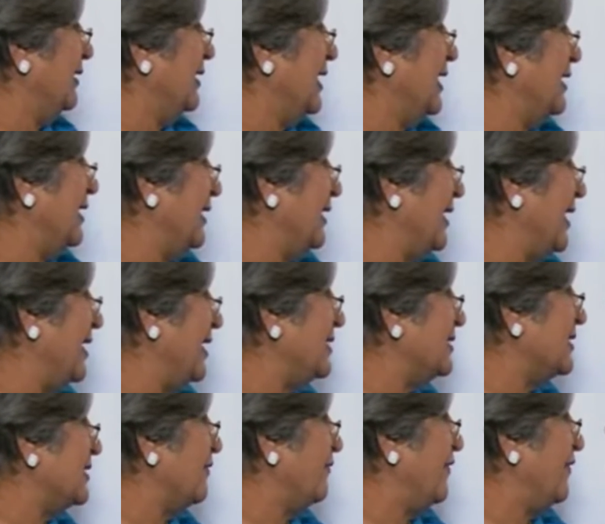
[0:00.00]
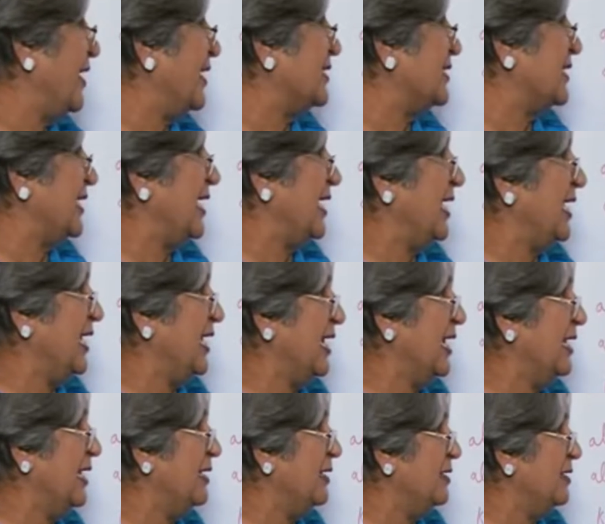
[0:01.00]
then again suffix
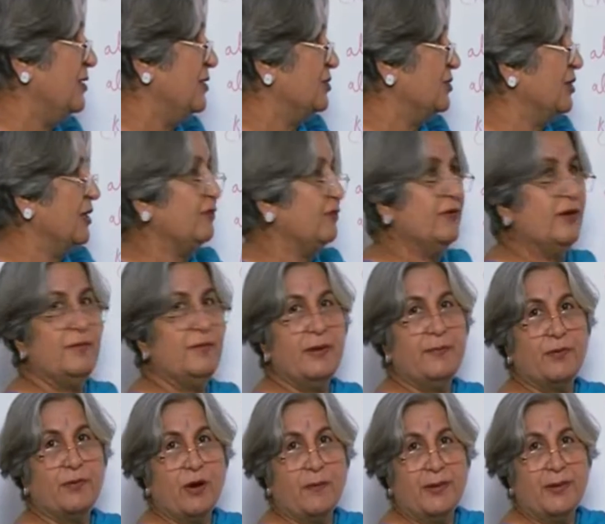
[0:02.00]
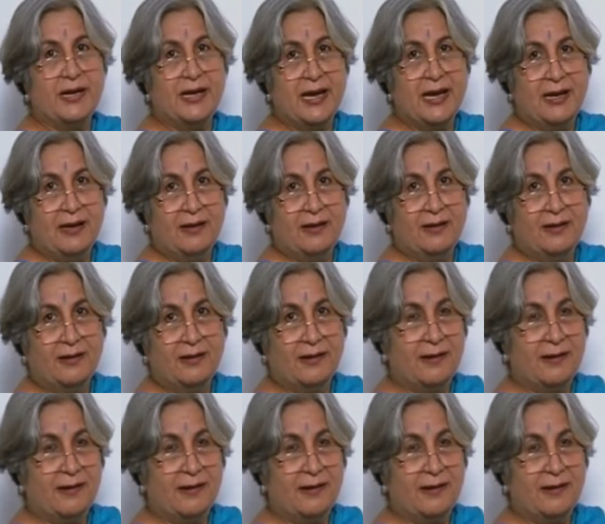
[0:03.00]
AL, so it will be propanol.